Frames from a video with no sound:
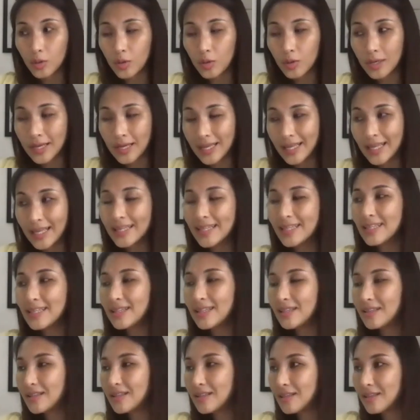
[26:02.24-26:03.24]

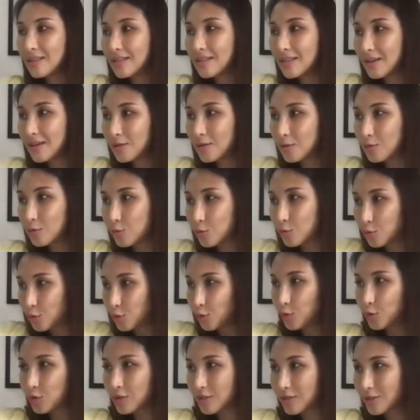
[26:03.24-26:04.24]
in the
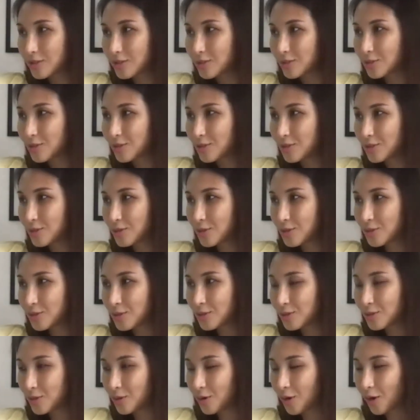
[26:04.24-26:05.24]
route,
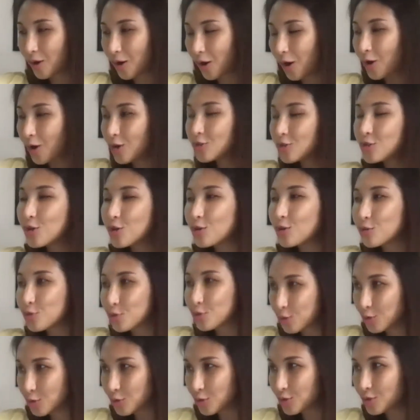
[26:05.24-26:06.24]
on your
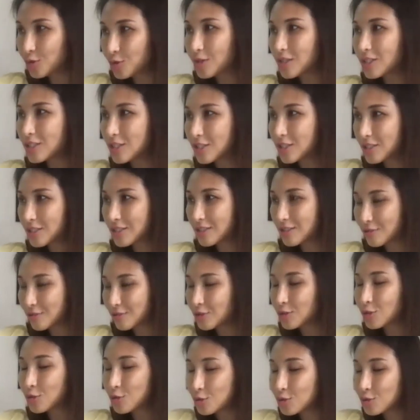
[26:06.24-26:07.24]
route
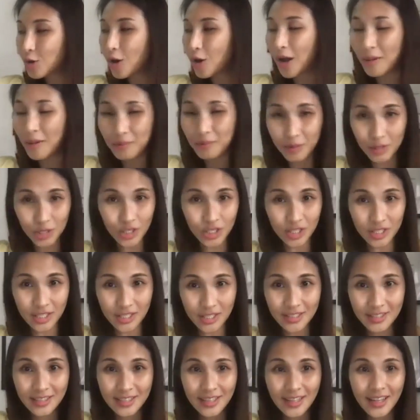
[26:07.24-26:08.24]
to your
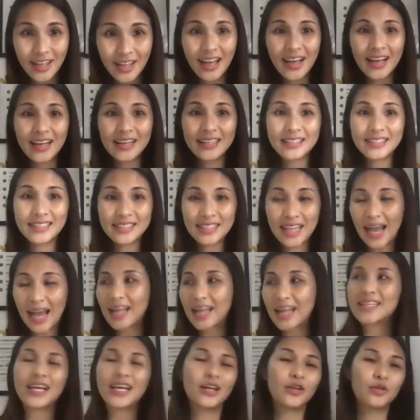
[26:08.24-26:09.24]
ambition,
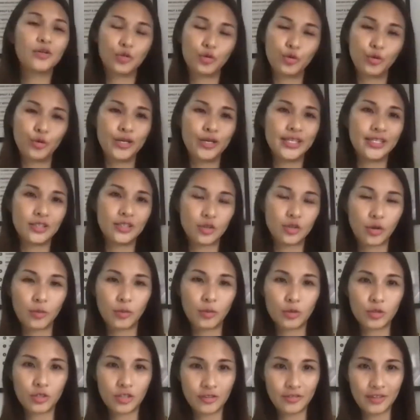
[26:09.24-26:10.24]
that can ruin your
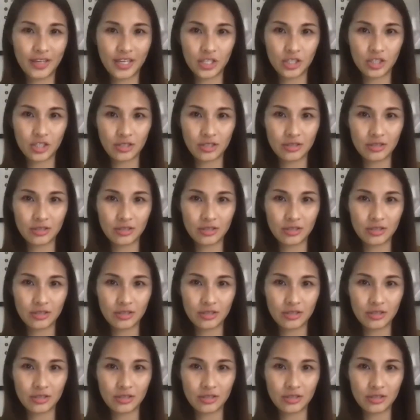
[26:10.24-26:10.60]
motivation.